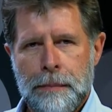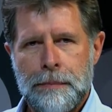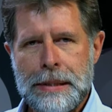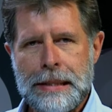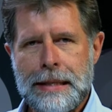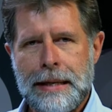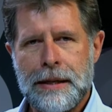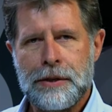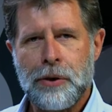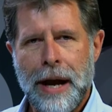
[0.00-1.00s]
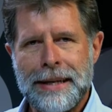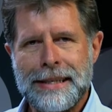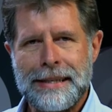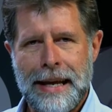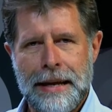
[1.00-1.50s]
Business leaders who
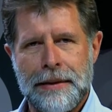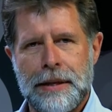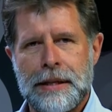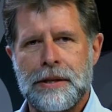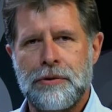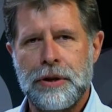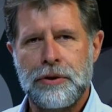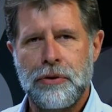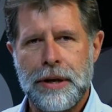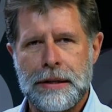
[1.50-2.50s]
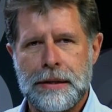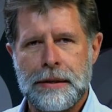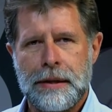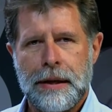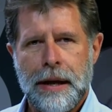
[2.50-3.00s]
understand these three
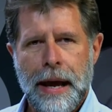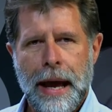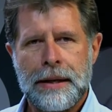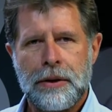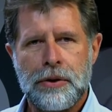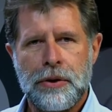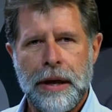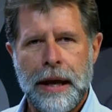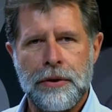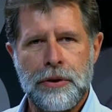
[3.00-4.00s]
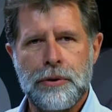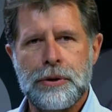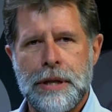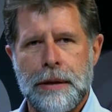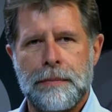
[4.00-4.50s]
trends and can
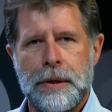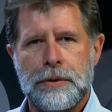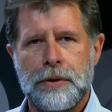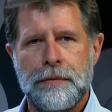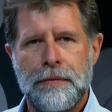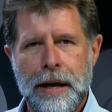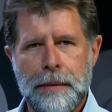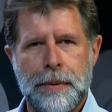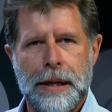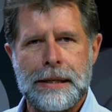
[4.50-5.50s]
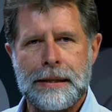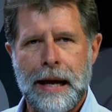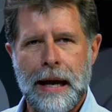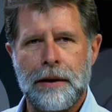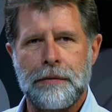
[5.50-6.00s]
use them to develop a
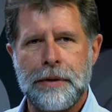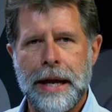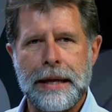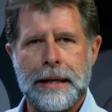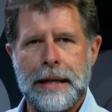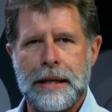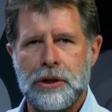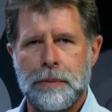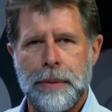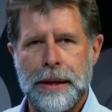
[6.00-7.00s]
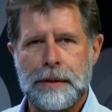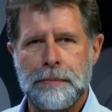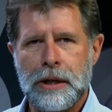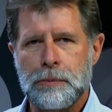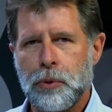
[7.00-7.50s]
style of naked leadership that is
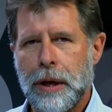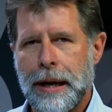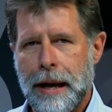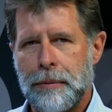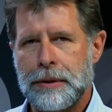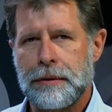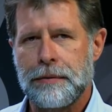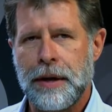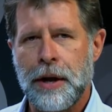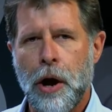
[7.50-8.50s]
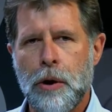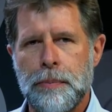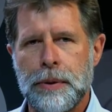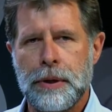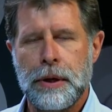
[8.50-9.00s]
much more collaborative and
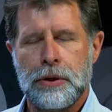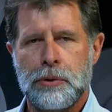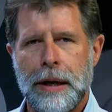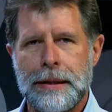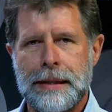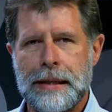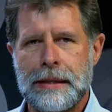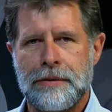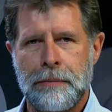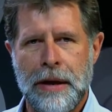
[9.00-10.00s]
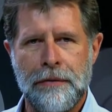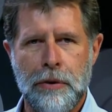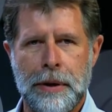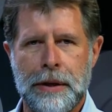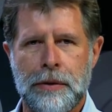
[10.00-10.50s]
open to ideas from everyone in